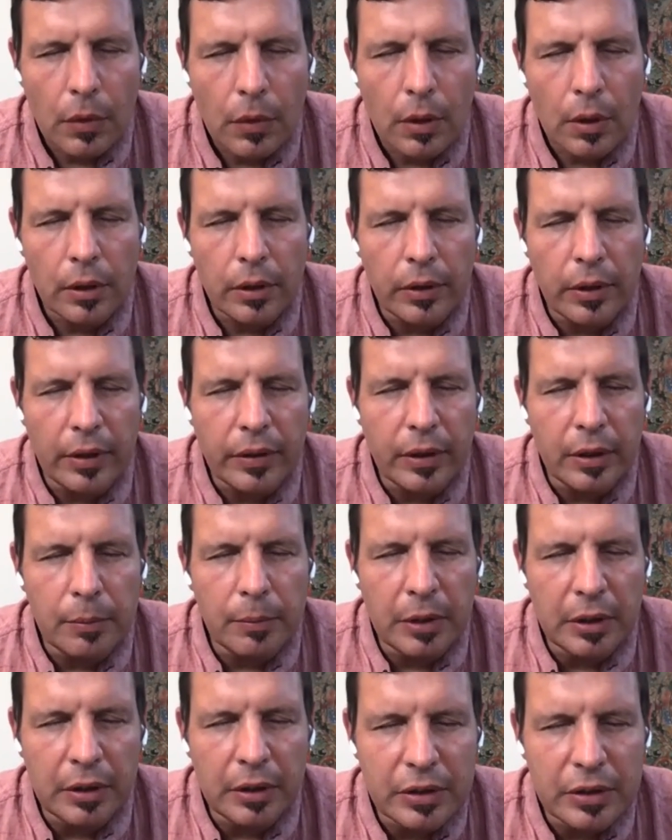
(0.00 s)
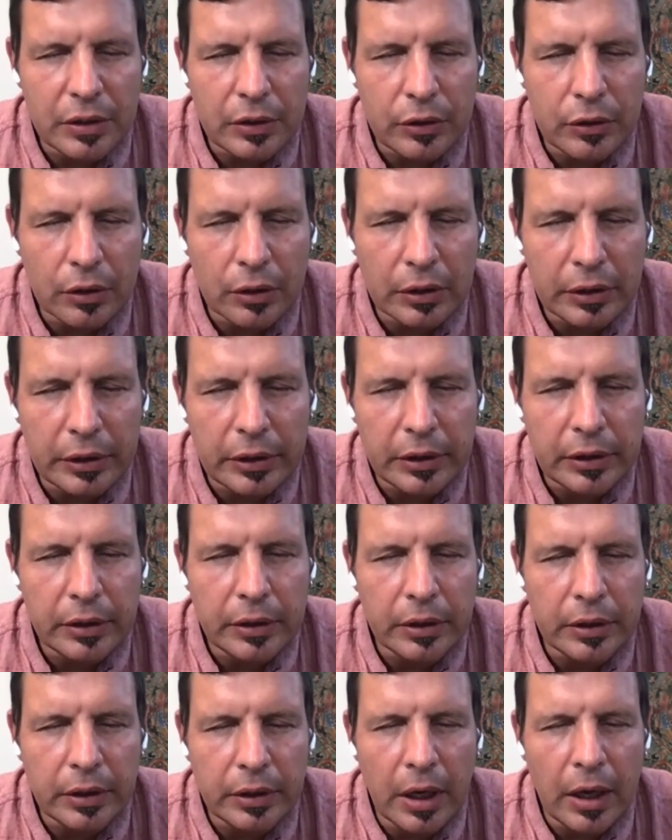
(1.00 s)
that they may continue to lead
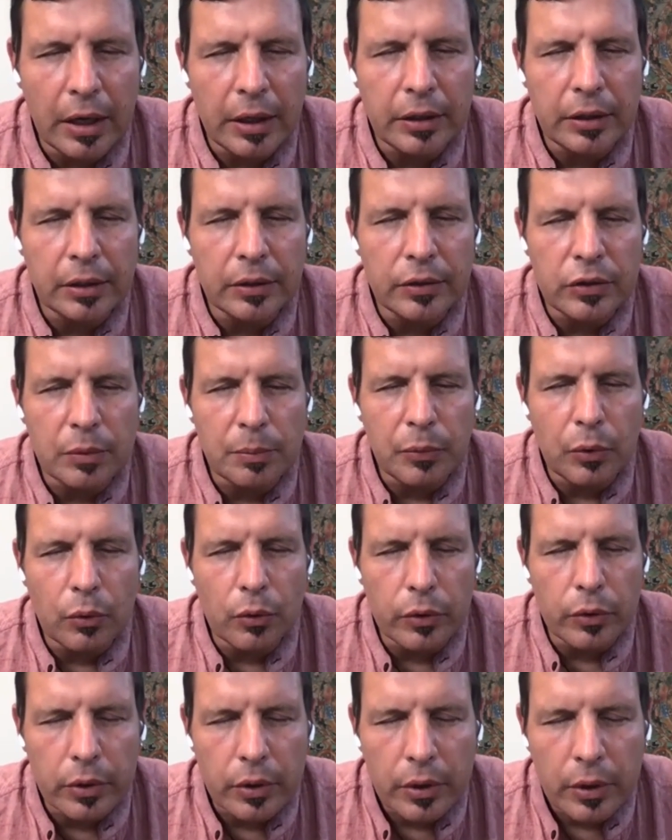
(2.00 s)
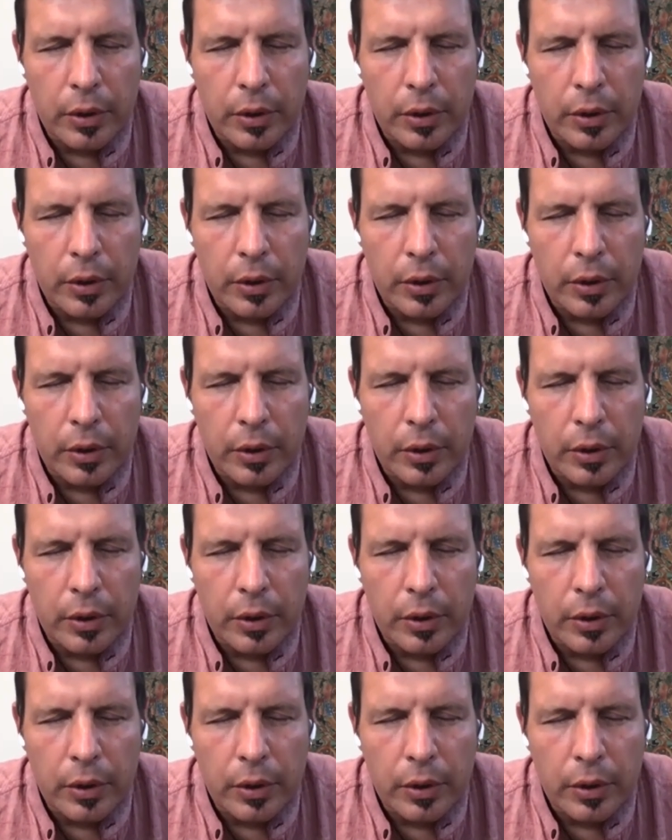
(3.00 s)
and guide and support.